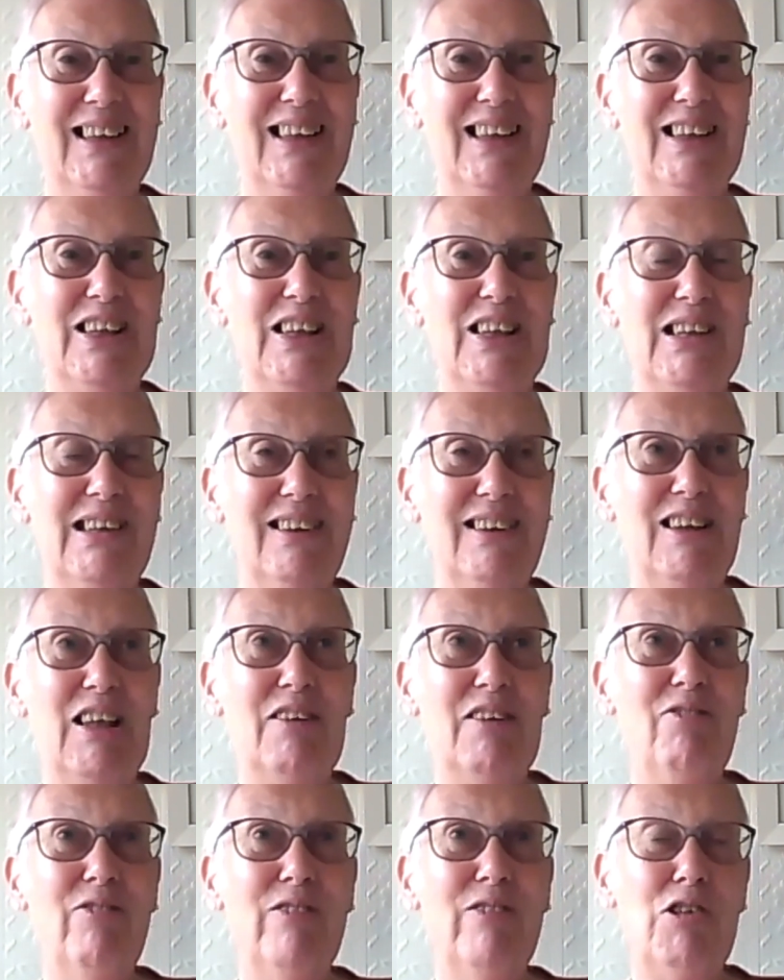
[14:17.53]
And
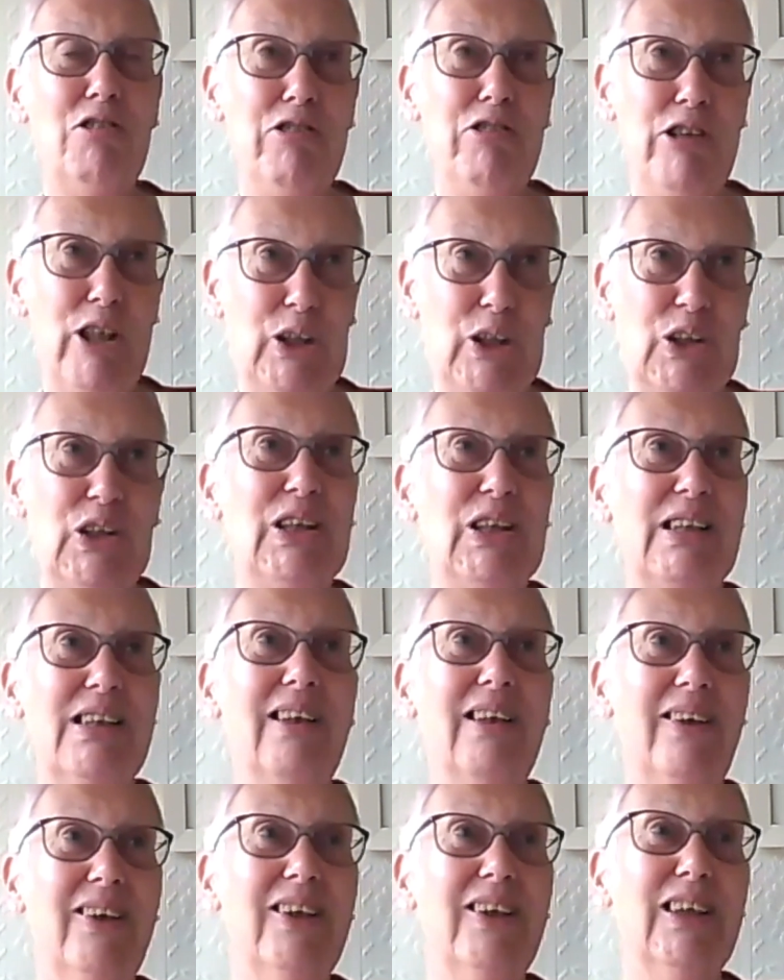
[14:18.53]
trust
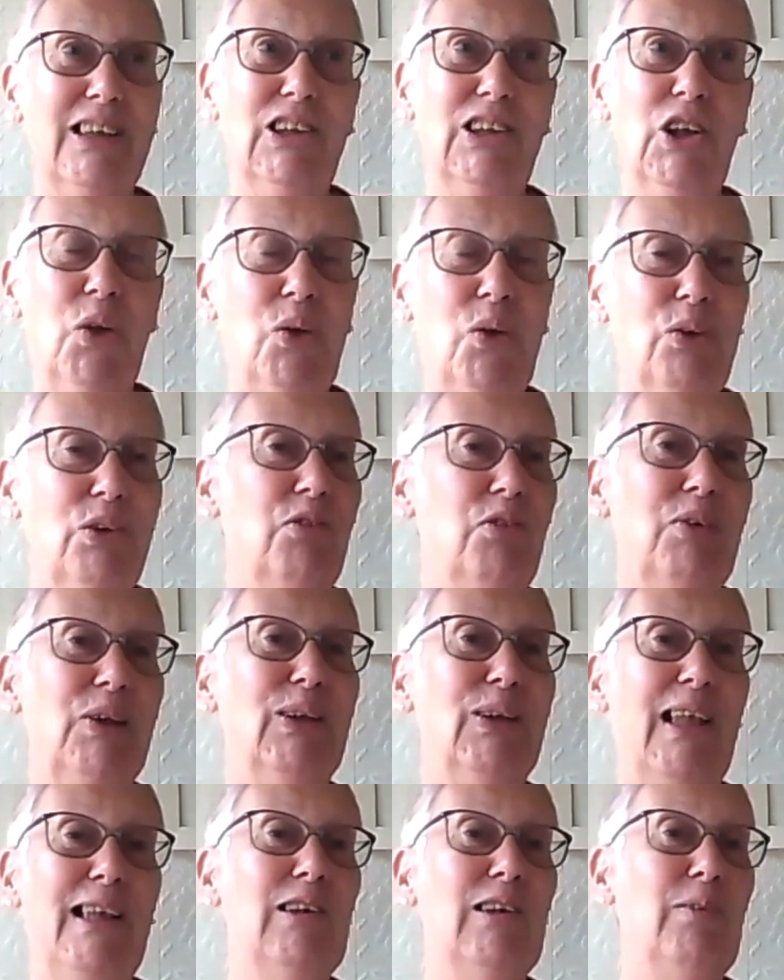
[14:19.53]
that God
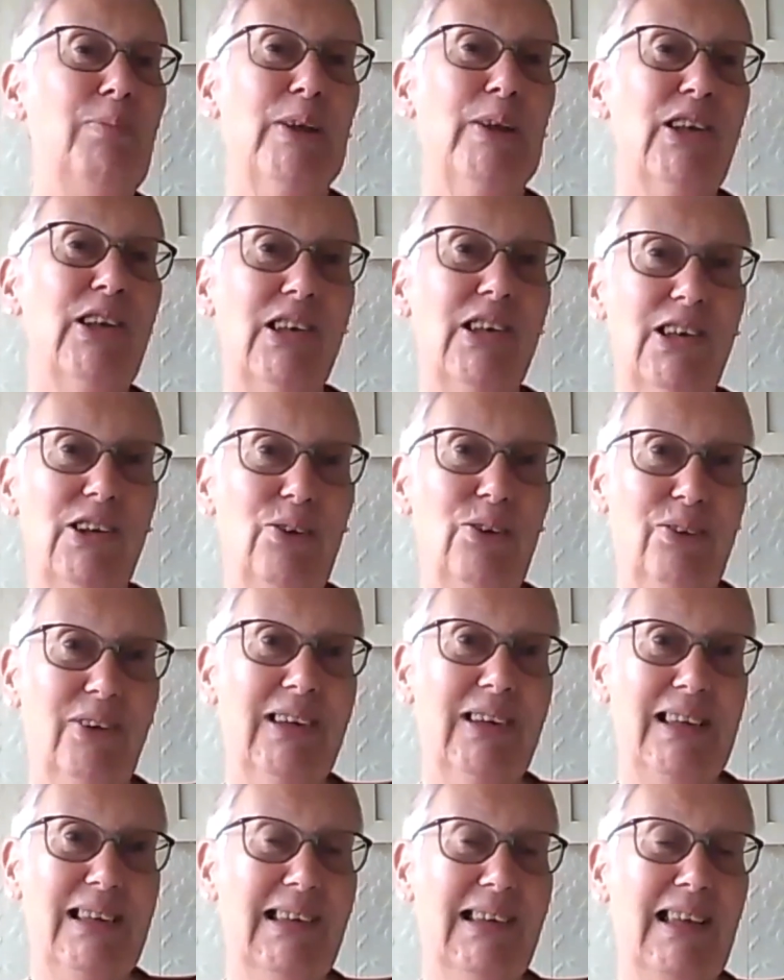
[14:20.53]
will help us to sort
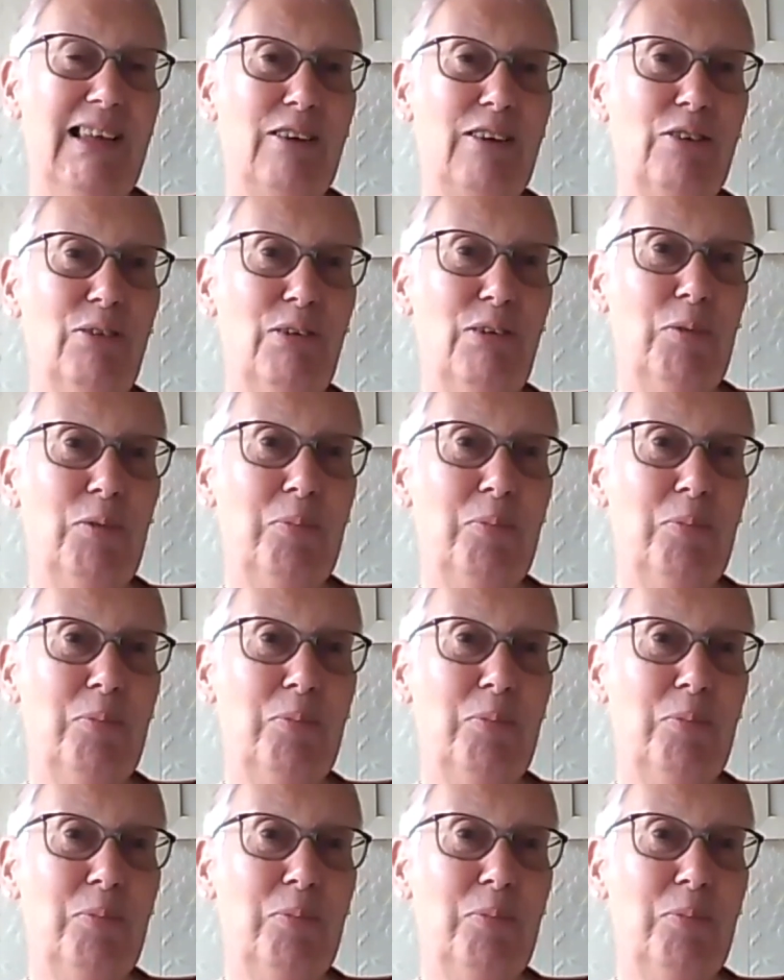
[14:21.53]
things out.